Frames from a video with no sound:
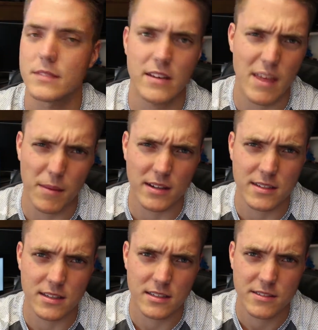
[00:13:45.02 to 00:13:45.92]
if that makes
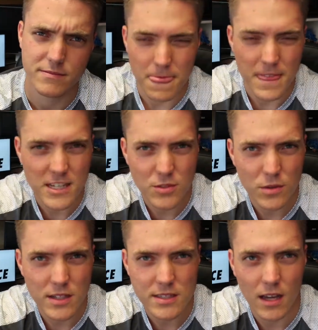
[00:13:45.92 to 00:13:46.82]
sense. This
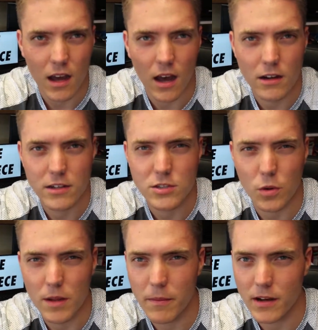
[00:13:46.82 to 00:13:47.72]
was
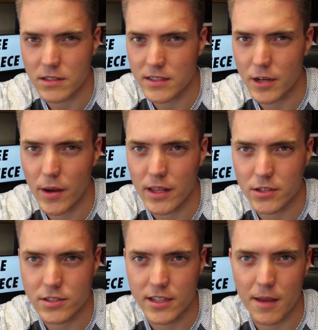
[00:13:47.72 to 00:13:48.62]
$120 on DIY
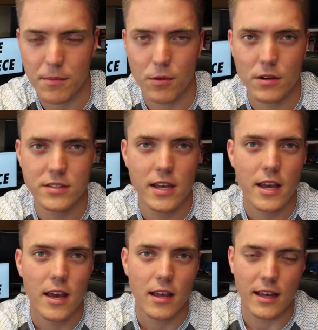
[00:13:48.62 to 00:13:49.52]
Electric Skateboards.
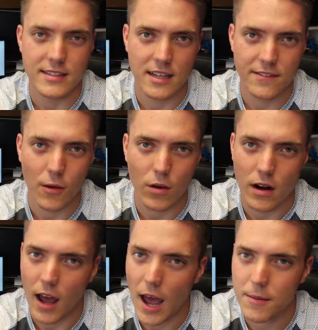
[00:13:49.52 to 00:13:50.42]
Like I said, I found one
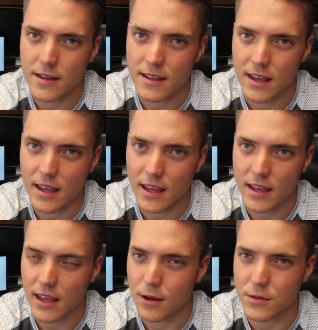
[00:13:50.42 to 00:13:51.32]
on Hobby
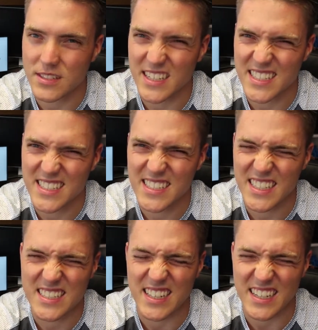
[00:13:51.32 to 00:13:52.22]
King. It was
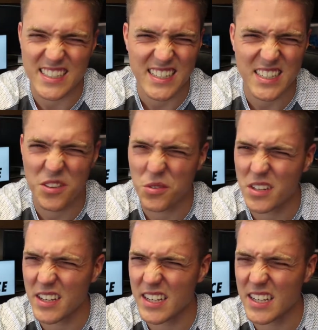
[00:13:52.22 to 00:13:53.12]
like a
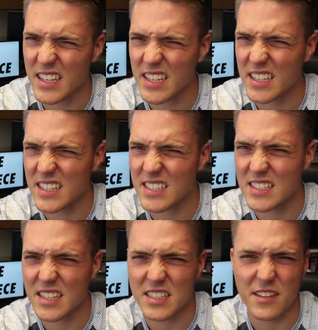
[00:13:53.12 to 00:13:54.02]
63,
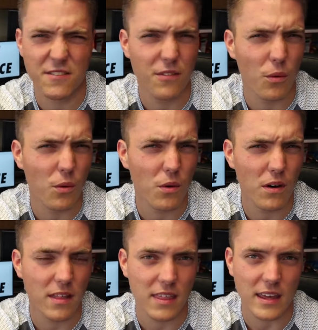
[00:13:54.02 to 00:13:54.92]

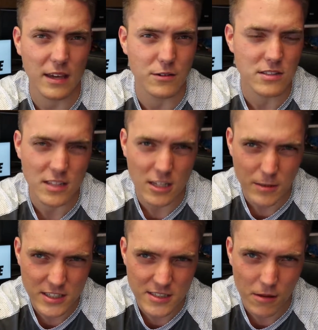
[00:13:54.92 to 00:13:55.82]
64, I think. It was just a little
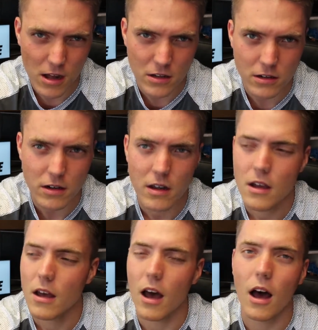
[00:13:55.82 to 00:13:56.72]
bit smaller.
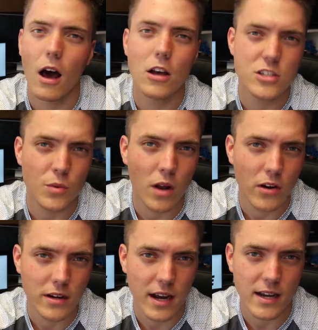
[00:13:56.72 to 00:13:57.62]
Also
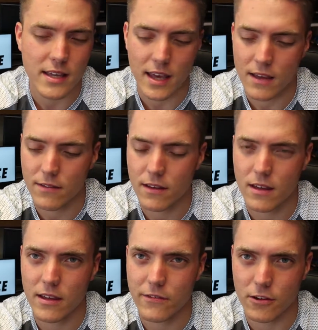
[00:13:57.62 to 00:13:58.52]
190
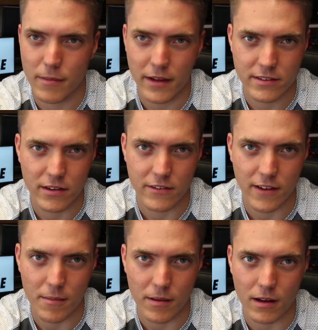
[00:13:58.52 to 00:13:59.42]
kV for about
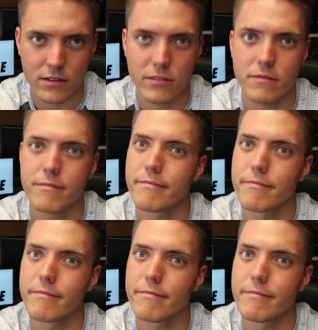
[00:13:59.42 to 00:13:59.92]
$75.